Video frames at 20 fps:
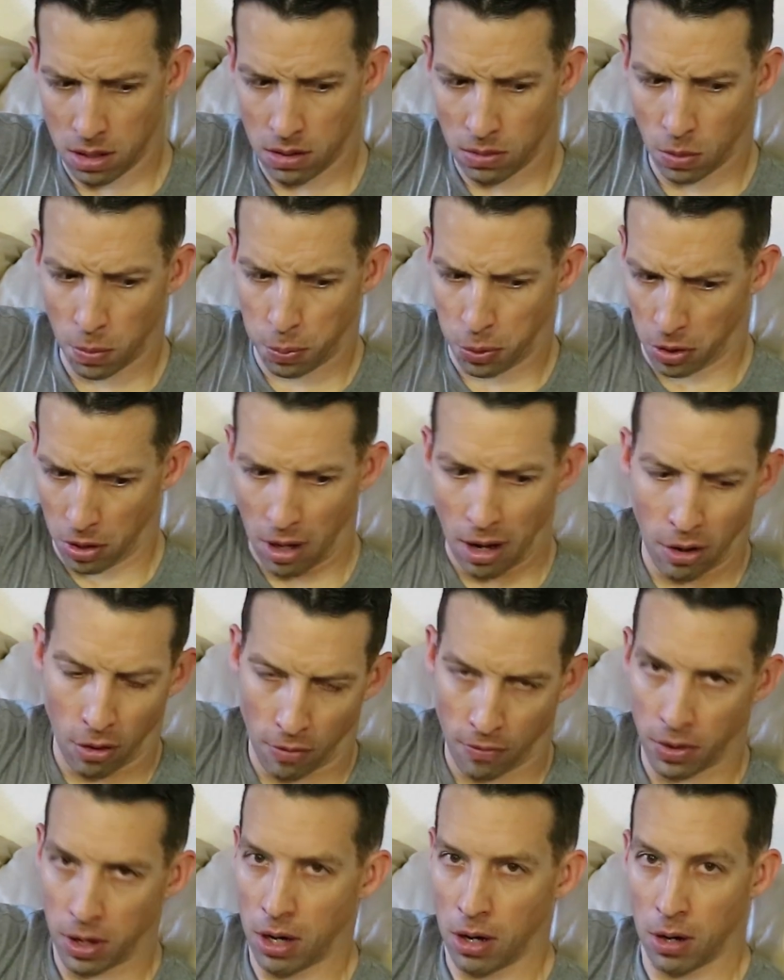We'll put that
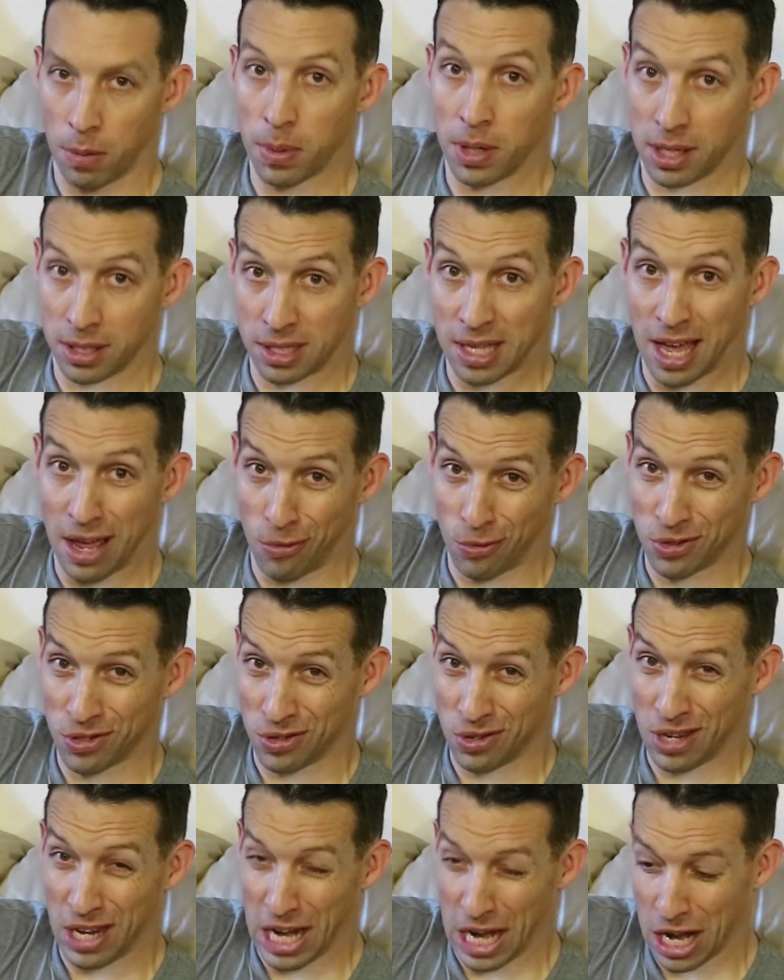over here because that was
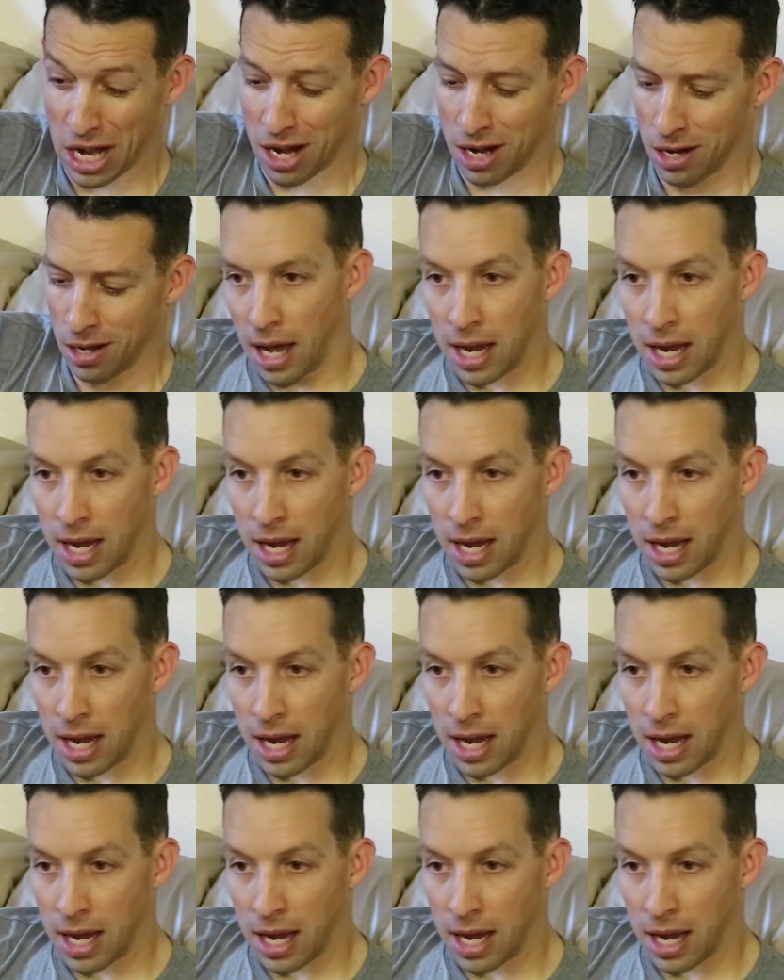needed.